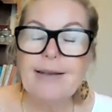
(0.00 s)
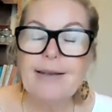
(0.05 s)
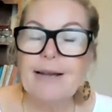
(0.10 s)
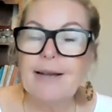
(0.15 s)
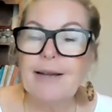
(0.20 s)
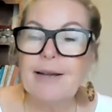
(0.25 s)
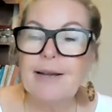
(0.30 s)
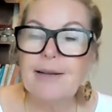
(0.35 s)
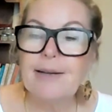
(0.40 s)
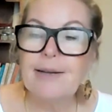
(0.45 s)

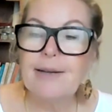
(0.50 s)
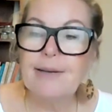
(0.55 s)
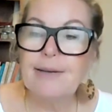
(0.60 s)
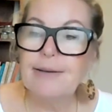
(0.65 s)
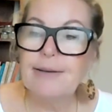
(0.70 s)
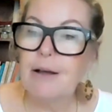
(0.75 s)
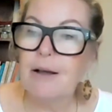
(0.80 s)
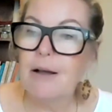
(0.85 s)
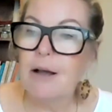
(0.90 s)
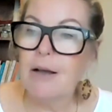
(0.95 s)

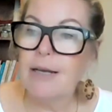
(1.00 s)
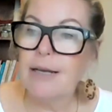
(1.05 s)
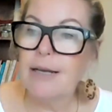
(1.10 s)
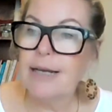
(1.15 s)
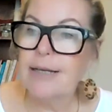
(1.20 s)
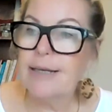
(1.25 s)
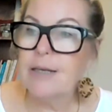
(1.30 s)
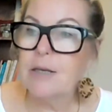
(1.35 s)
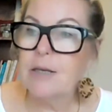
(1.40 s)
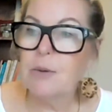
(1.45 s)
I
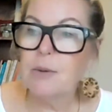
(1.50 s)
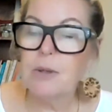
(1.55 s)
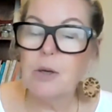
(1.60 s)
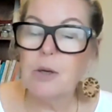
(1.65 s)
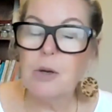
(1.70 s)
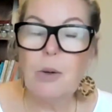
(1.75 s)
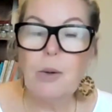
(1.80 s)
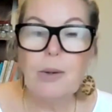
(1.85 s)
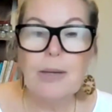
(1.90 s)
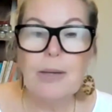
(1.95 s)
guess you would
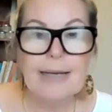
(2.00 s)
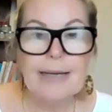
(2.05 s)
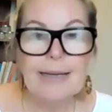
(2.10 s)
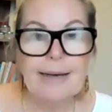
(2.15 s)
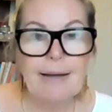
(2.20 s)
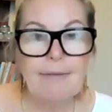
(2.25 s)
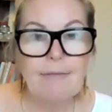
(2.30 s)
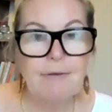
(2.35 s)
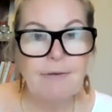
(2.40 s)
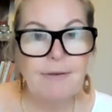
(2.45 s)
call it
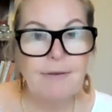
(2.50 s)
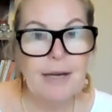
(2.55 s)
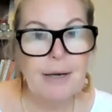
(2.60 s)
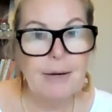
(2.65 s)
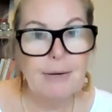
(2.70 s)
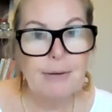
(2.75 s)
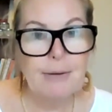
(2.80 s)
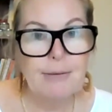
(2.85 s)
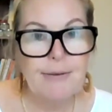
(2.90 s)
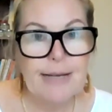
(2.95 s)
love
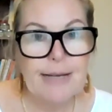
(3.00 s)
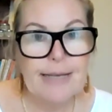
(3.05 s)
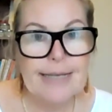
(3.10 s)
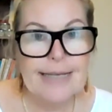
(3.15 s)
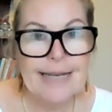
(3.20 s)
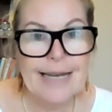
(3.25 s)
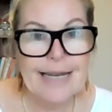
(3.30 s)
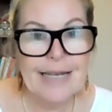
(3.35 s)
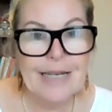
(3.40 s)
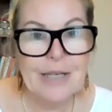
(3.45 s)
affair or
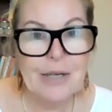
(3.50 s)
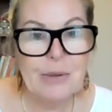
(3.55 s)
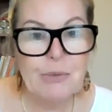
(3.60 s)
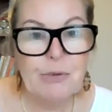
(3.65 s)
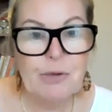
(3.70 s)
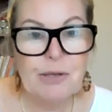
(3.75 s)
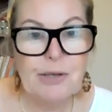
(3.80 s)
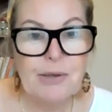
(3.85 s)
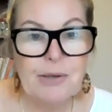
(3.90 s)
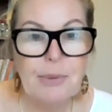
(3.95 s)
fascination
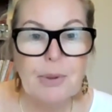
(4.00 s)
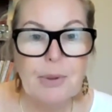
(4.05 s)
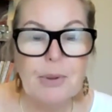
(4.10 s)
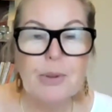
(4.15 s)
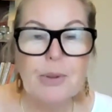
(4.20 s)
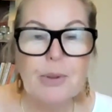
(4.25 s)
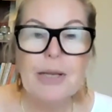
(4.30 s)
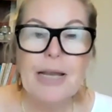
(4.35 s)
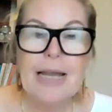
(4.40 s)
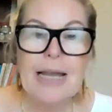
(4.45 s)
with
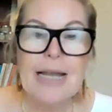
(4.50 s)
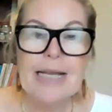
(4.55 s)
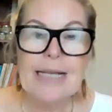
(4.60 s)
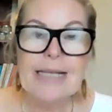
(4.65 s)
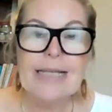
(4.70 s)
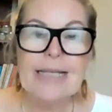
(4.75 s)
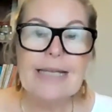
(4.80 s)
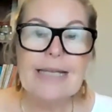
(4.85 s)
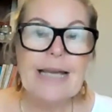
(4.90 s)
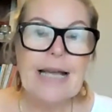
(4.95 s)
Nepal
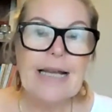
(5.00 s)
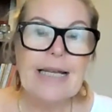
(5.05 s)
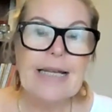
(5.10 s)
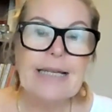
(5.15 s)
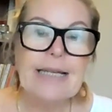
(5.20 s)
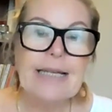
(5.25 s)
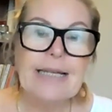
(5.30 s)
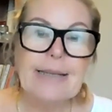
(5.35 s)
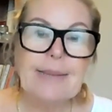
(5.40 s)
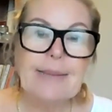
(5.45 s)

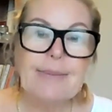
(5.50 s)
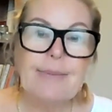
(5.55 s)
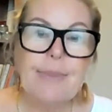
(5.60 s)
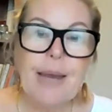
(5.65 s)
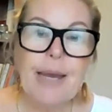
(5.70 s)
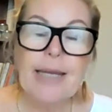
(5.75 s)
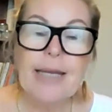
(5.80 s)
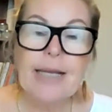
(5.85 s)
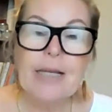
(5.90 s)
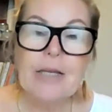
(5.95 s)
started
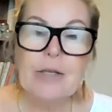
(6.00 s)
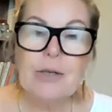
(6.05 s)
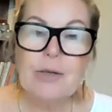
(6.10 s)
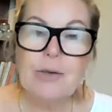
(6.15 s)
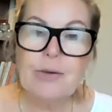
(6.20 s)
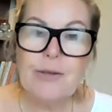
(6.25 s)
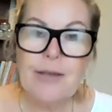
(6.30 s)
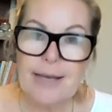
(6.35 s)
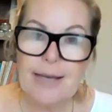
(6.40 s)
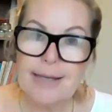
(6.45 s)
back in
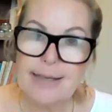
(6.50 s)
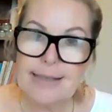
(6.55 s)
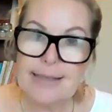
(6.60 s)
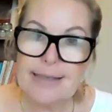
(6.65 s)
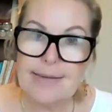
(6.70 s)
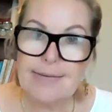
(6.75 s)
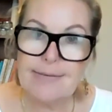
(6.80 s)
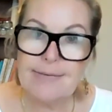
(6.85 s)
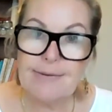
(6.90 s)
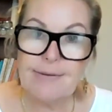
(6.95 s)

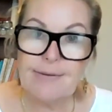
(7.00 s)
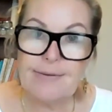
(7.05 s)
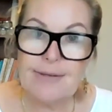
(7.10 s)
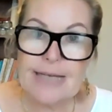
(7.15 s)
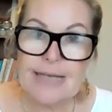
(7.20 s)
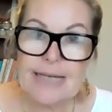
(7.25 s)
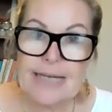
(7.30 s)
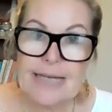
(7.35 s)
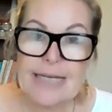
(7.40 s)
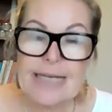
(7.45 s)

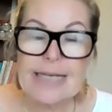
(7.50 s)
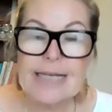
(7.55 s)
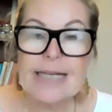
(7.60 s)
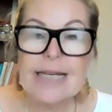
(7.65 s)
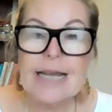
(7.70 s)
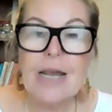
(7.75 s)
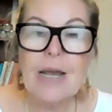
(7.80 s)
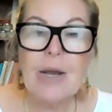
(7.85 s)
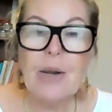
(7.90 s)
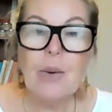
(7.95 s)
2015
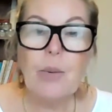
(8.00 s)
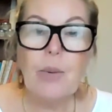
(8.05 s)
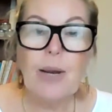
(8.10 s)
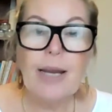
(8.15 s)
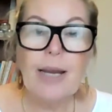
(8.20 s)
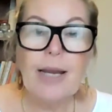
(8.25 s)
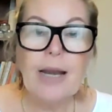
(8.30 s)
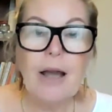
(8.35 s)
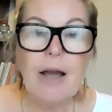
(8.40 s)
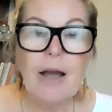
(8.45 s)

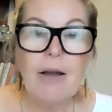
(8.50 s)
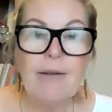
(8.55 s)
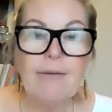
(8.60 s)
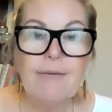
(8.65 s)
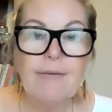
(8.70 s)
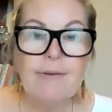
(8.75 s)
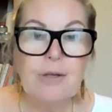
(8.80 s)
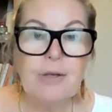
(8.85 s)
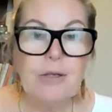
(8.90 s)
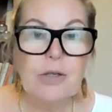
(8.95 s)
when I
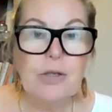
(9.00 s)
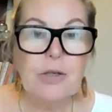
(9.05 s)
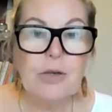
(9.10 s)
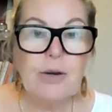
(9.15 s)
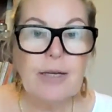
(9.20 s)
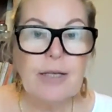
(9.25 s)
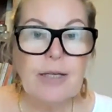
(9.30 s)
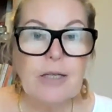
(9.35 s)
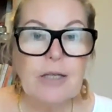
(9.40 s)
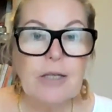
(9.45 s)
first
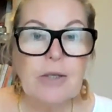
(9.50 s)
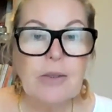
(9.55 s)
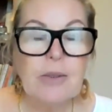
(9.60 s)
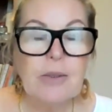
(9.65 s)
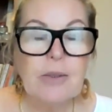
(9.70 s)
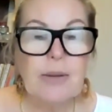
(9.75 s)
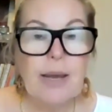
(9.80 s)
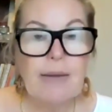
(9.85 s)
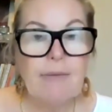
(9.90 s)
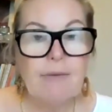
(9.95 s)
trekked
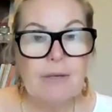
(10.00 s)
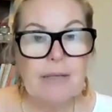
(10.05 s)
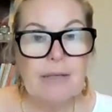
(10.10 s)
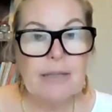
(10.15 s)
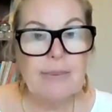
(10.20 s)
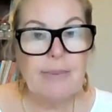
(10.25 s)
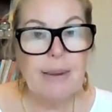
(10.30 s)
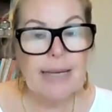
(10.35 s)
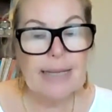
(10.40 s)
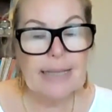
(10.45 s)
to
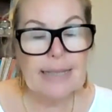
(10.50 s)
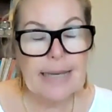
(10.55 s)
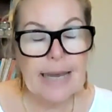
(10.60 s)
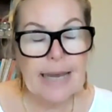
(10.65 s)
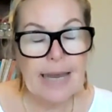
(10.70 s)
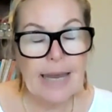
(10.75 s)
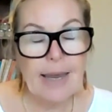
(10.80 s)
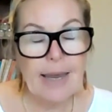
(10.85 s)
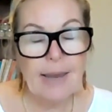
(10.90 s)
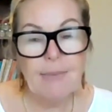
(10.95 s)
Everest Base
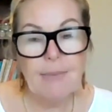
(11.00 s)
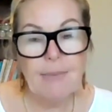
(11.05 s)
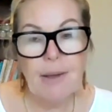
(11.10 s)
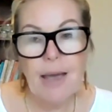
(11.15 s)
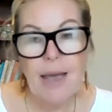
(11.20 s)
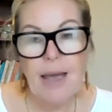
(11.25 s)
Camp.